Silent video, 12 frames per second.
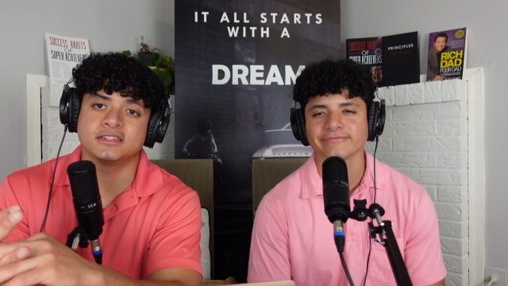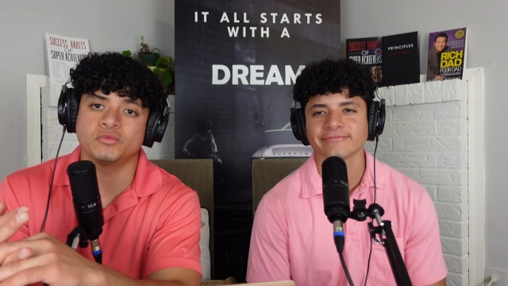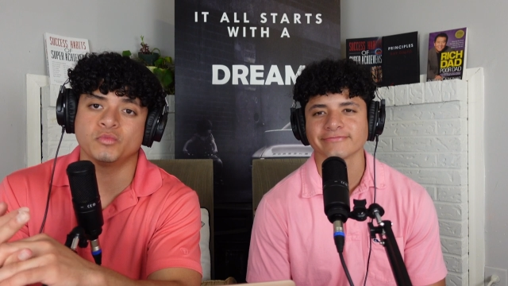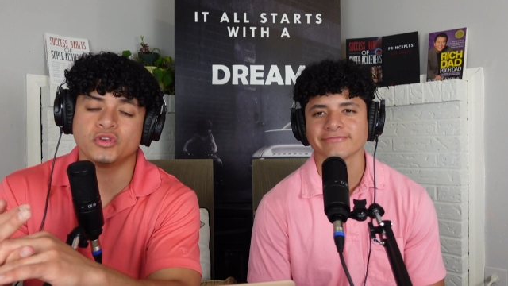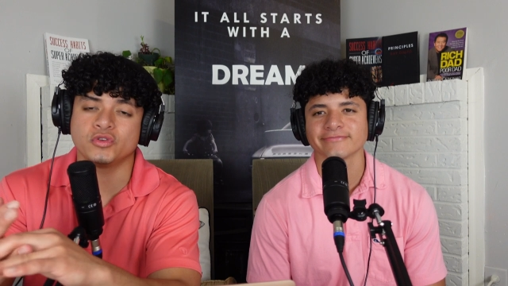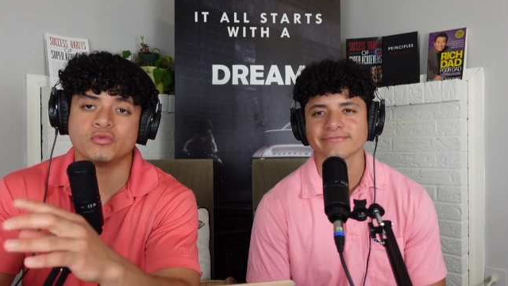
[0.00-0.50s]
Speaker 1: and
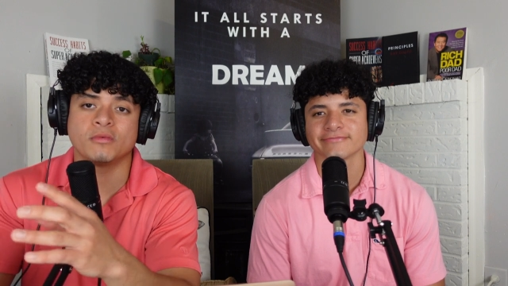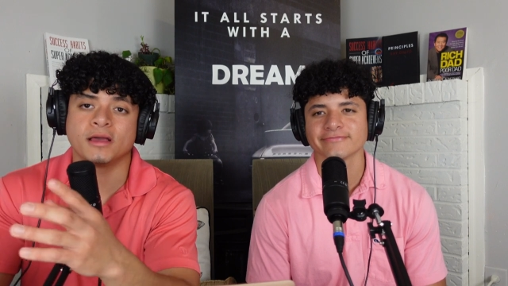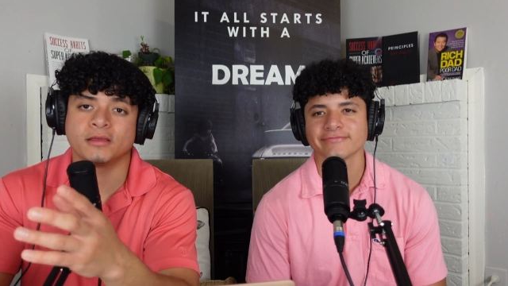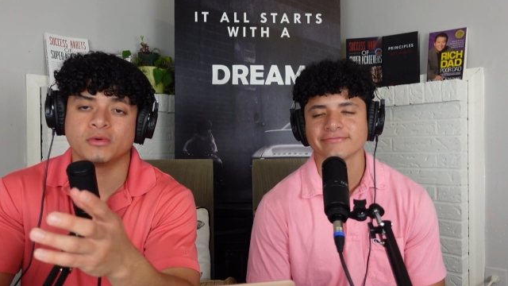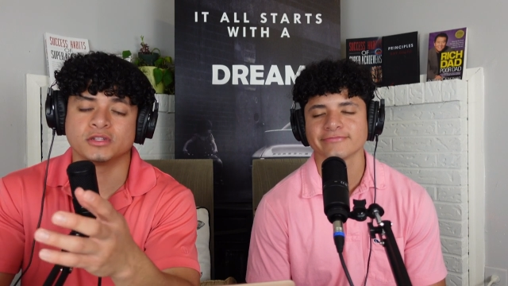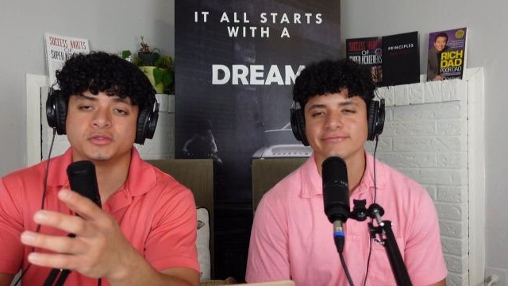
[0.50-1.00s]
what you
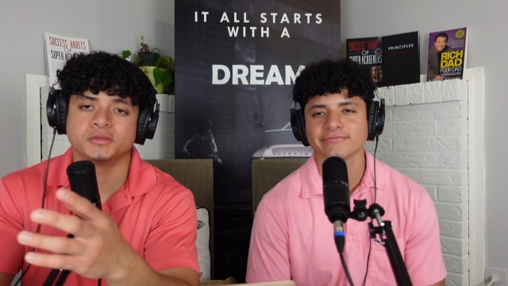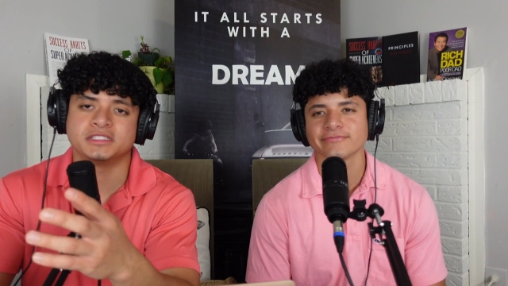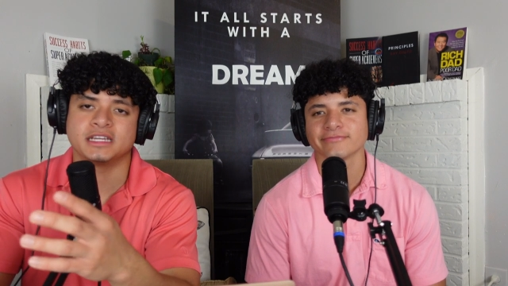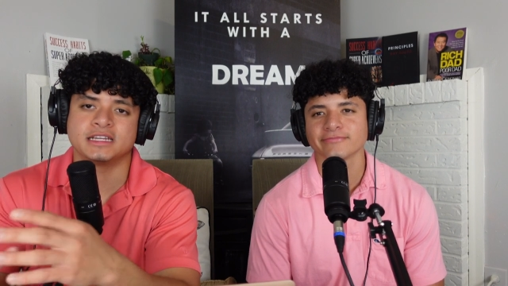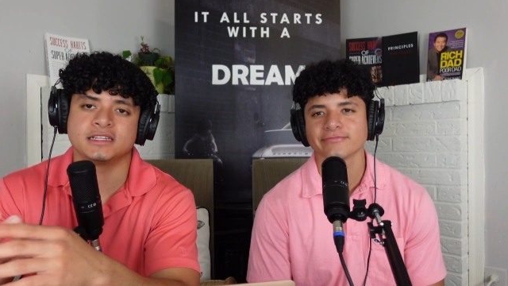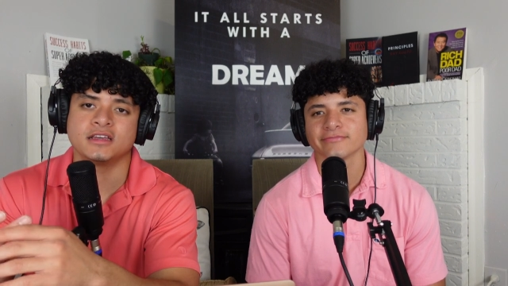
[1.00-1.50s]
might want to
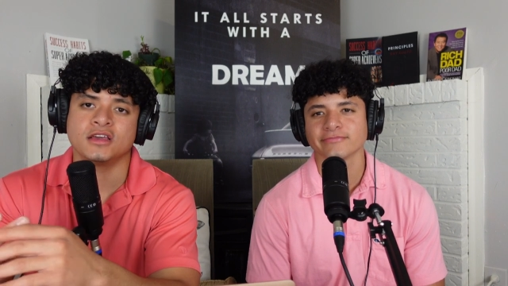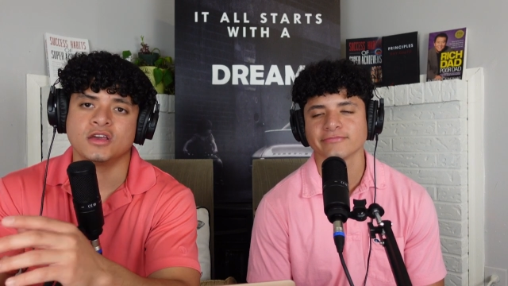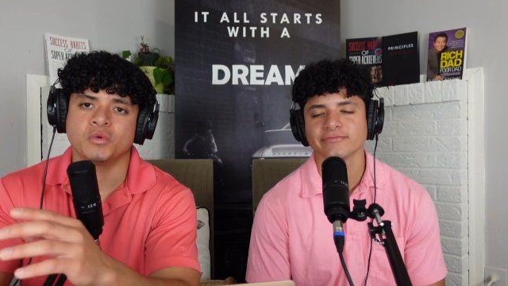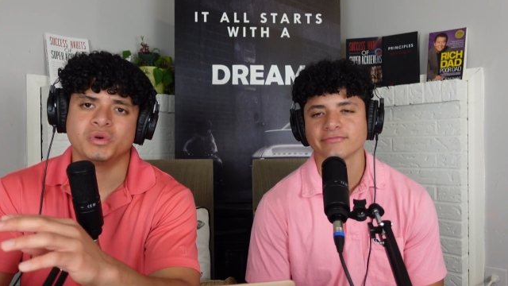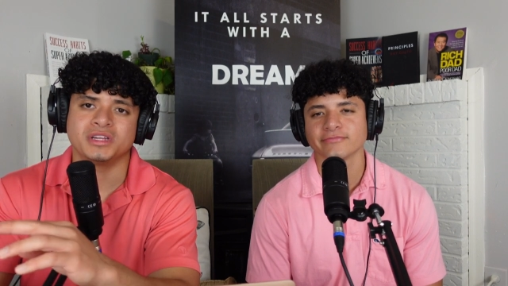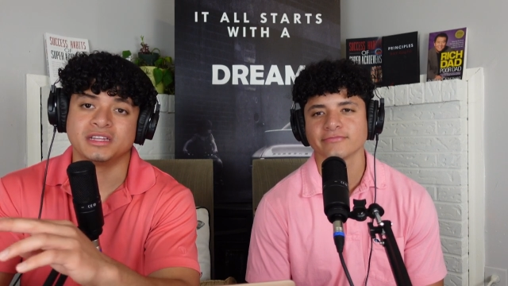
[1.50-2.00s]
attend,
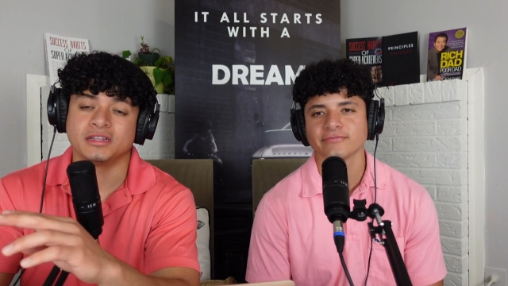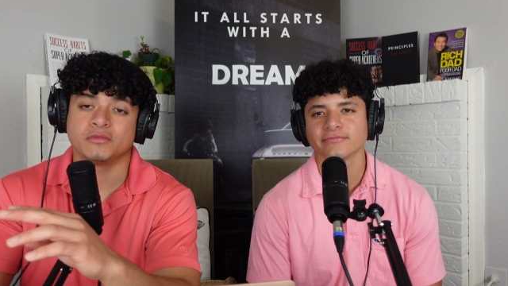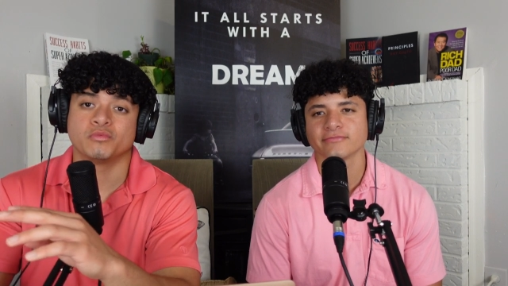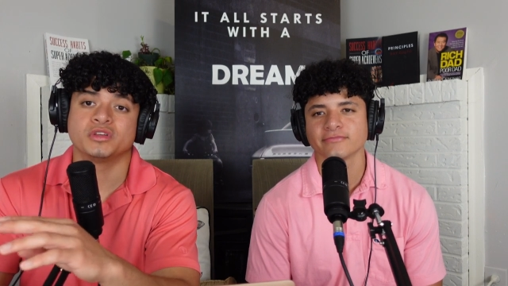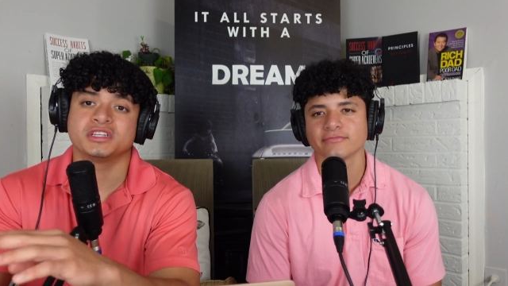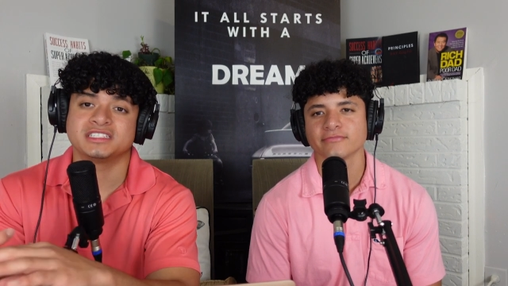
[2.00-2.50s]
what
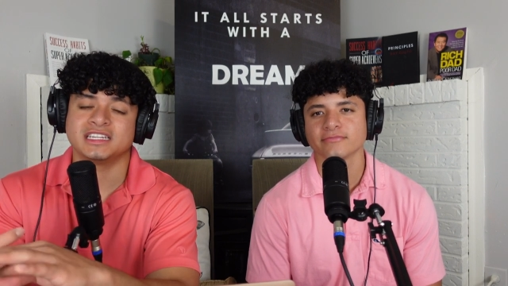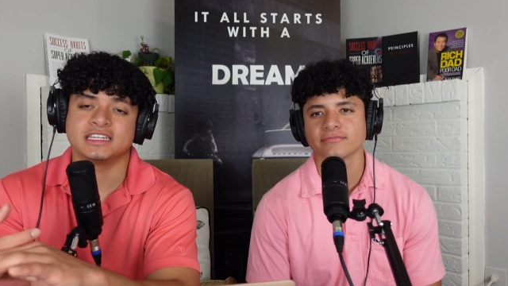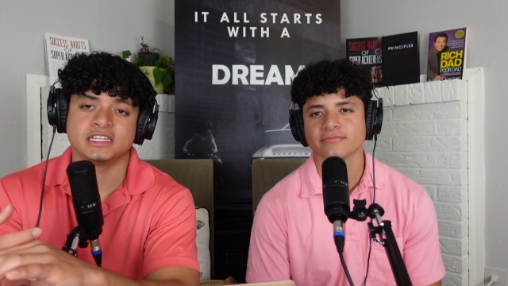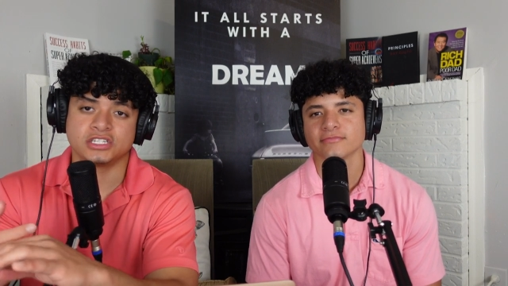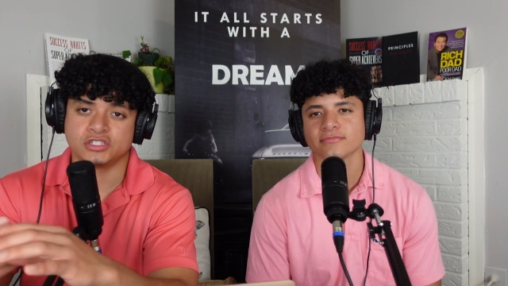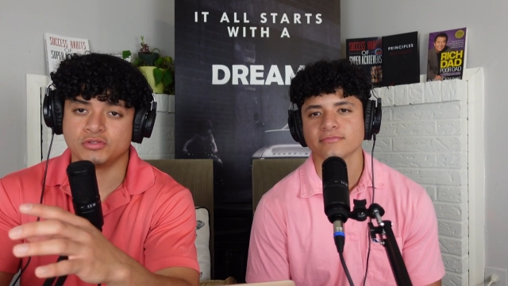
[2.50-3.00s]
real estate
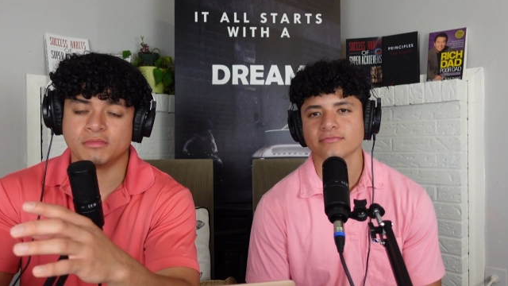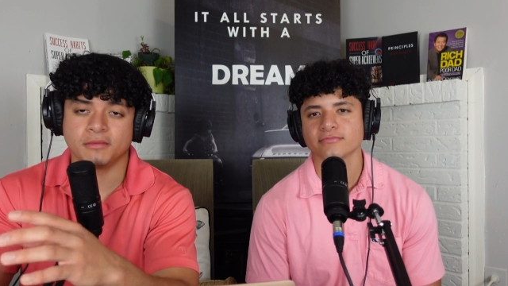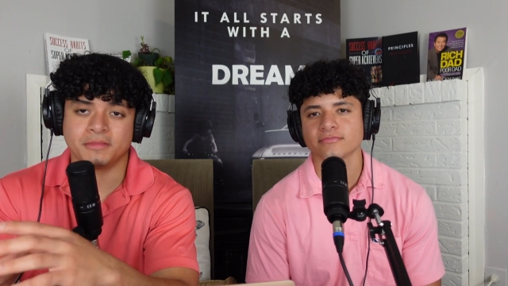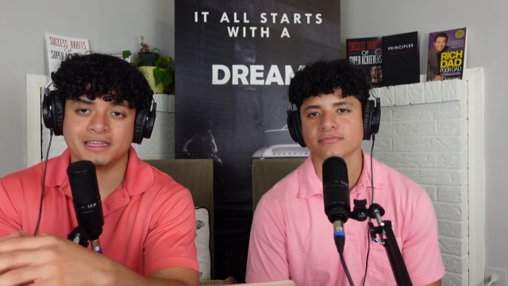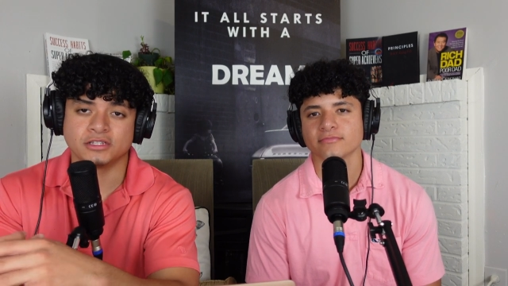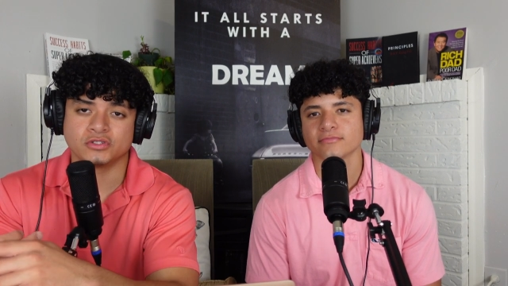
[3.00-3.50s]
niche you might
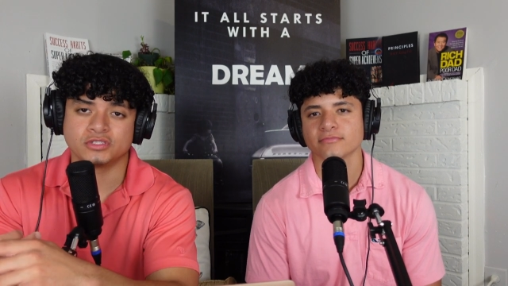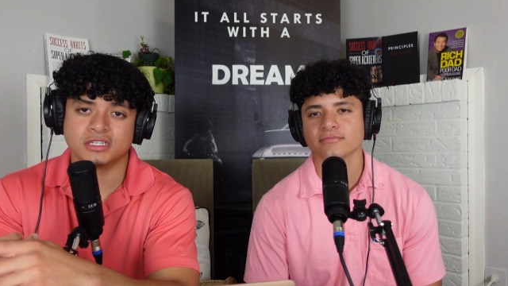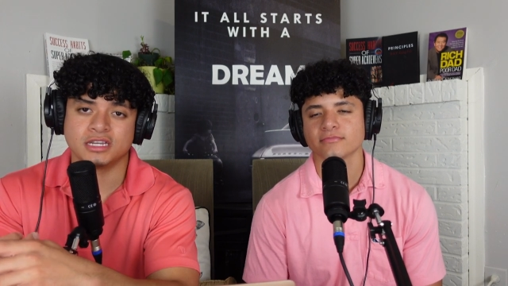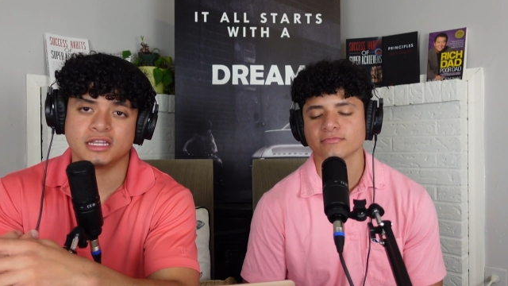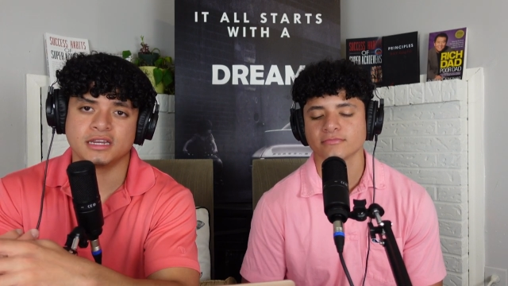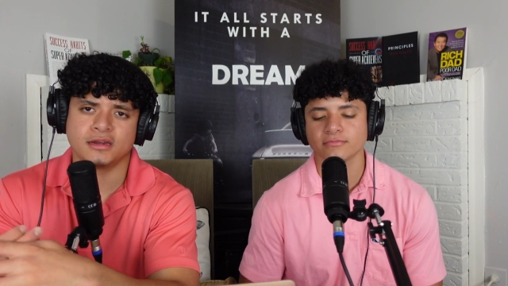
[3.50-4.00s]
be interested in,